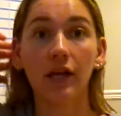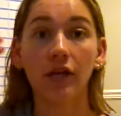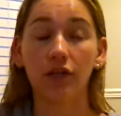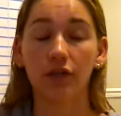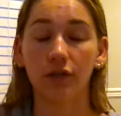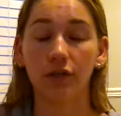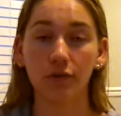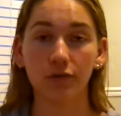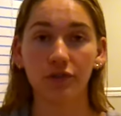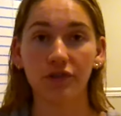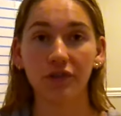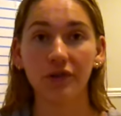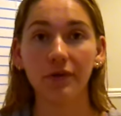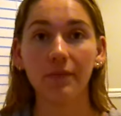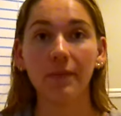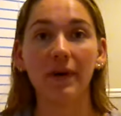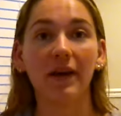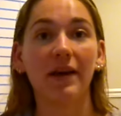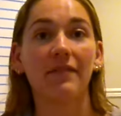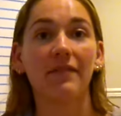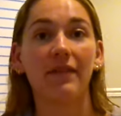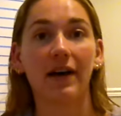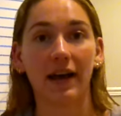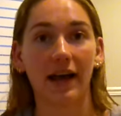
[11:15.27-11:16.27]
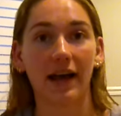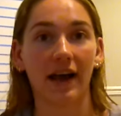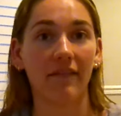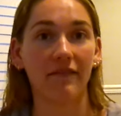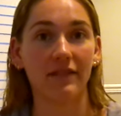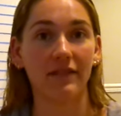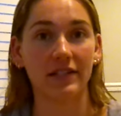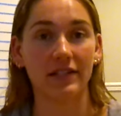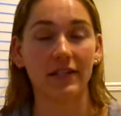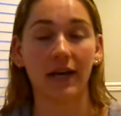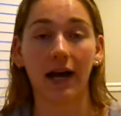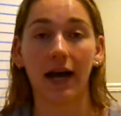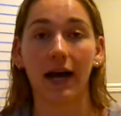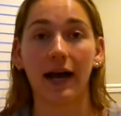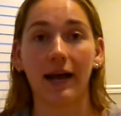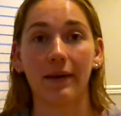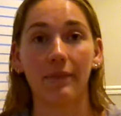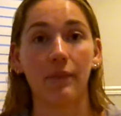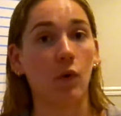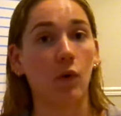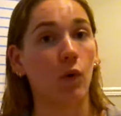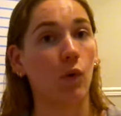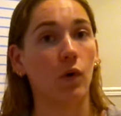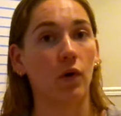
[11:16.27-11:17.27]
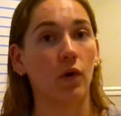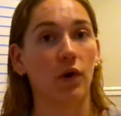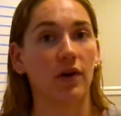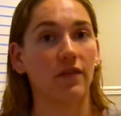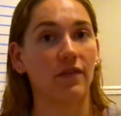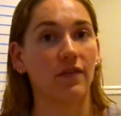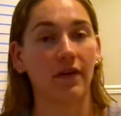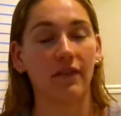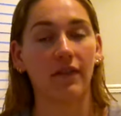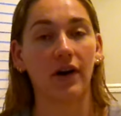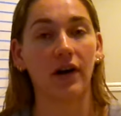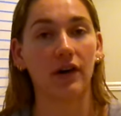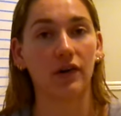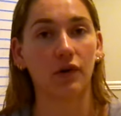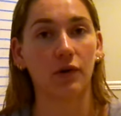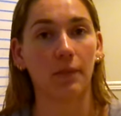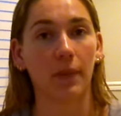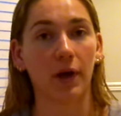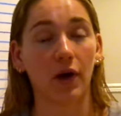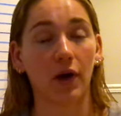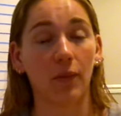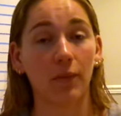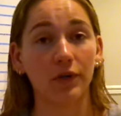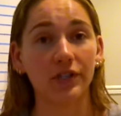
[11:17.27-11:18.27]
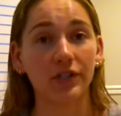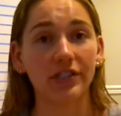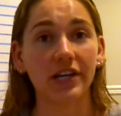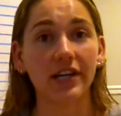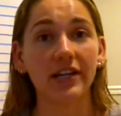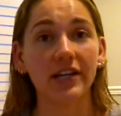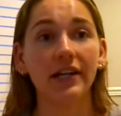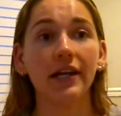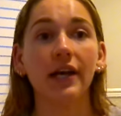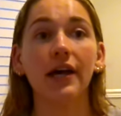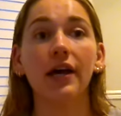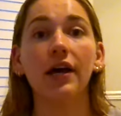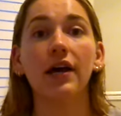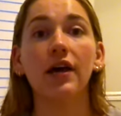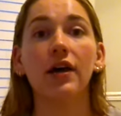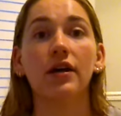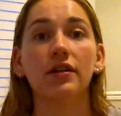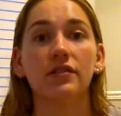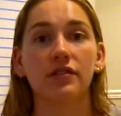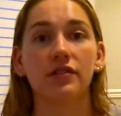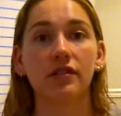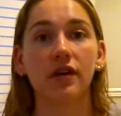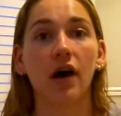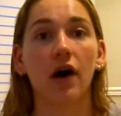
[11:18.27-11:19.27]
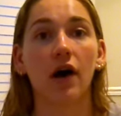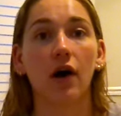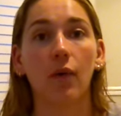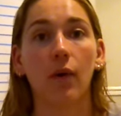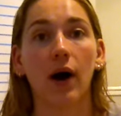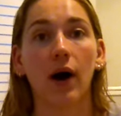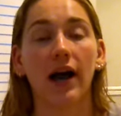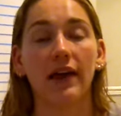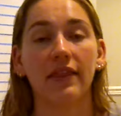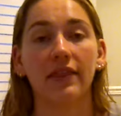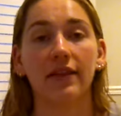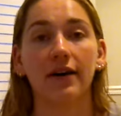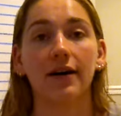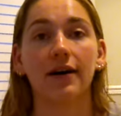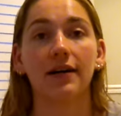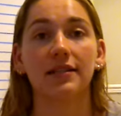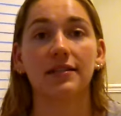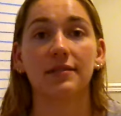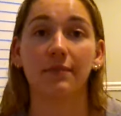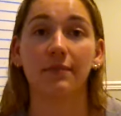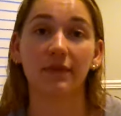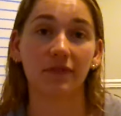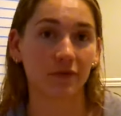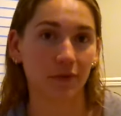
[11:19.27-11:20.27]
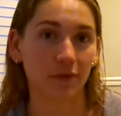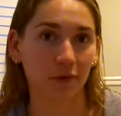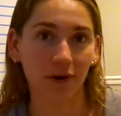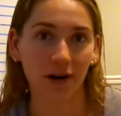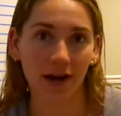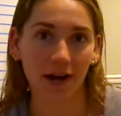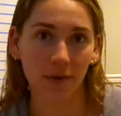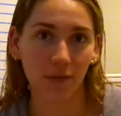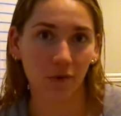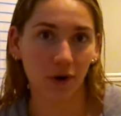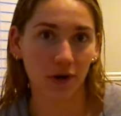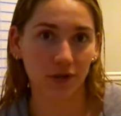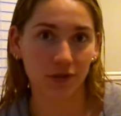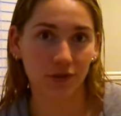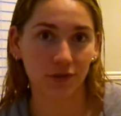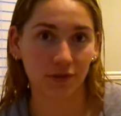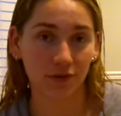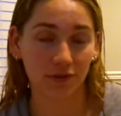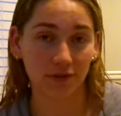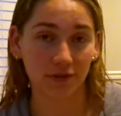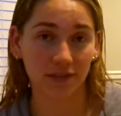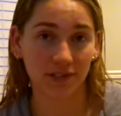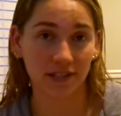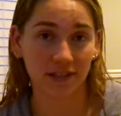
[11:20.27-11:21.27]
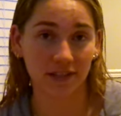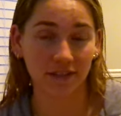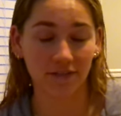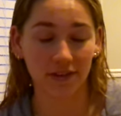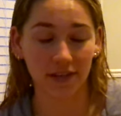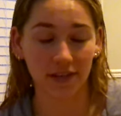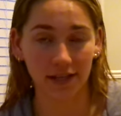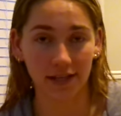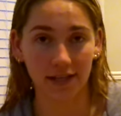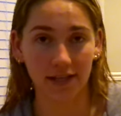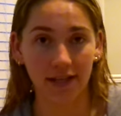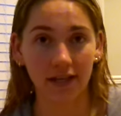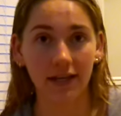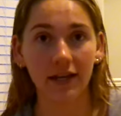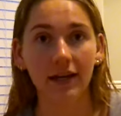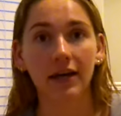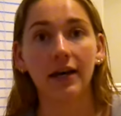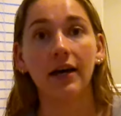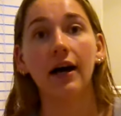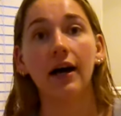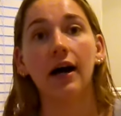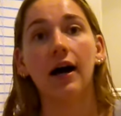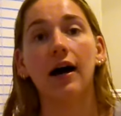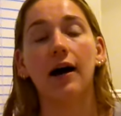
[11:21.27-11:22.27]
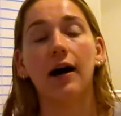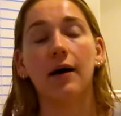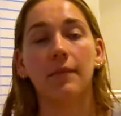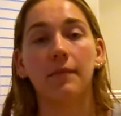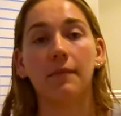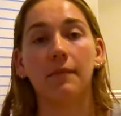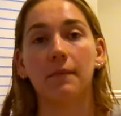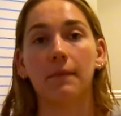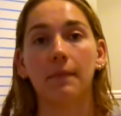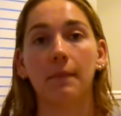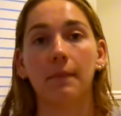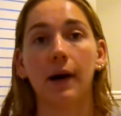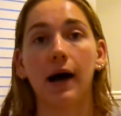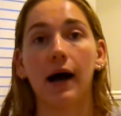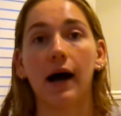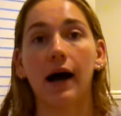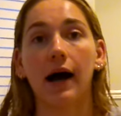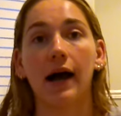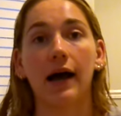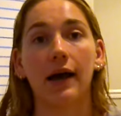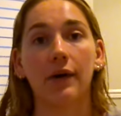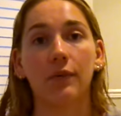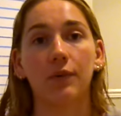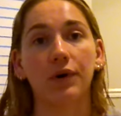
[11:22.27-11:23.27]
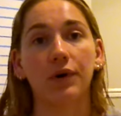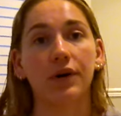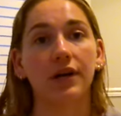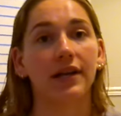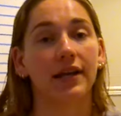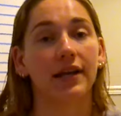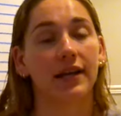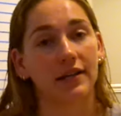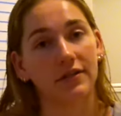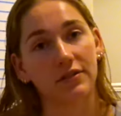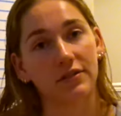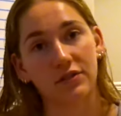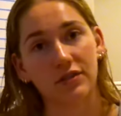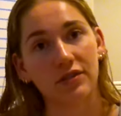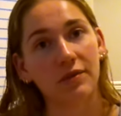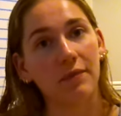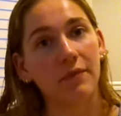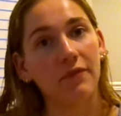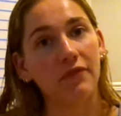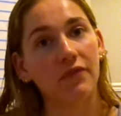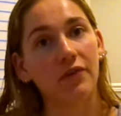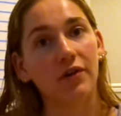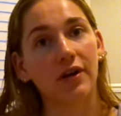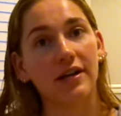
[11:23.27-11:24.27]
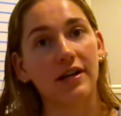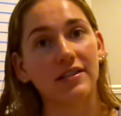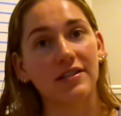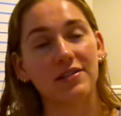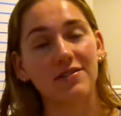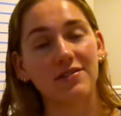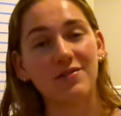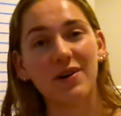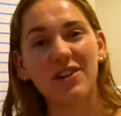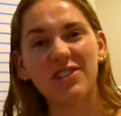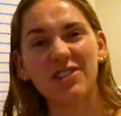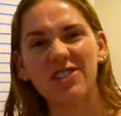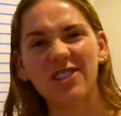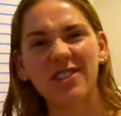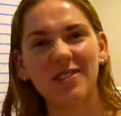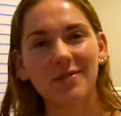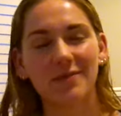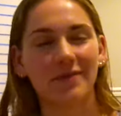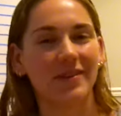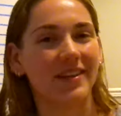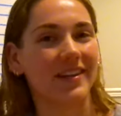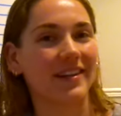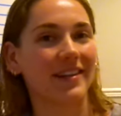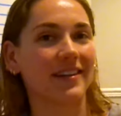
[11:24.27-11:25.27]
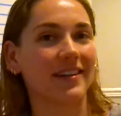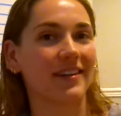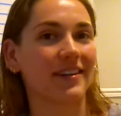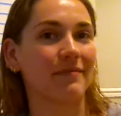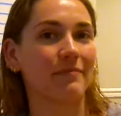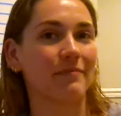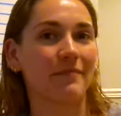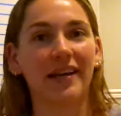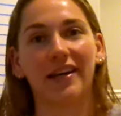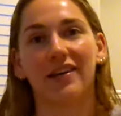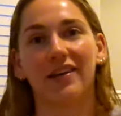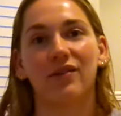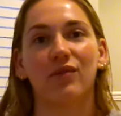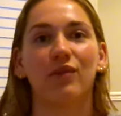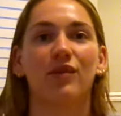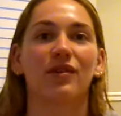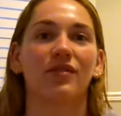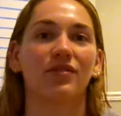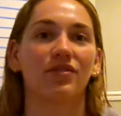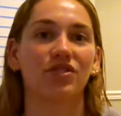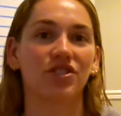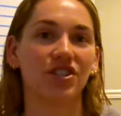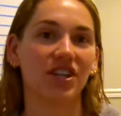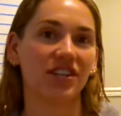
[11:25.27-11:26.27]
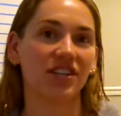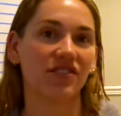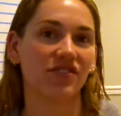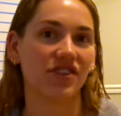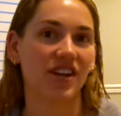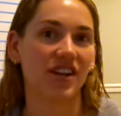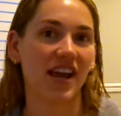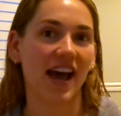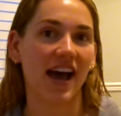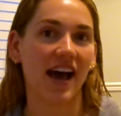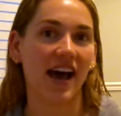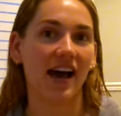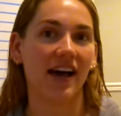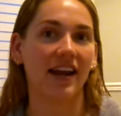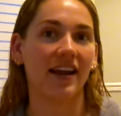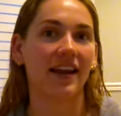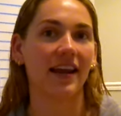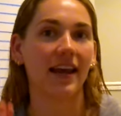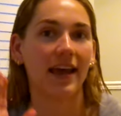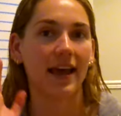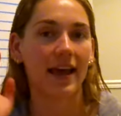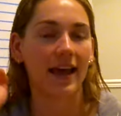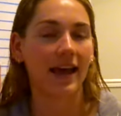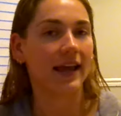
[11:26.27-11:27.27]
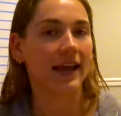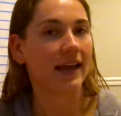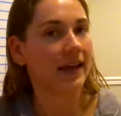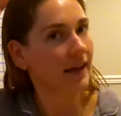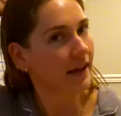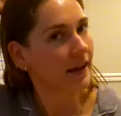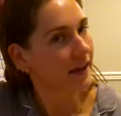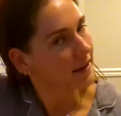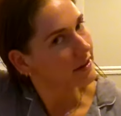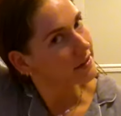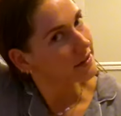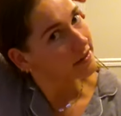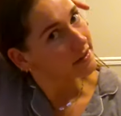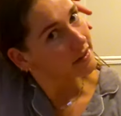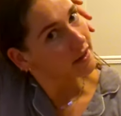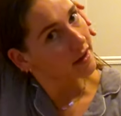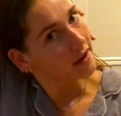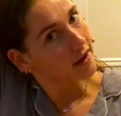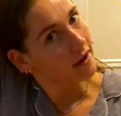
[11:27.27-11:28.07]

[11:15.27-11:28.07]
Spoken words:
YouTube if I have the time or if I've gotten all my homework done. So, I thought before I watch a little TV, I would answer some of your guys' questions. We can make it a little chit-chat. And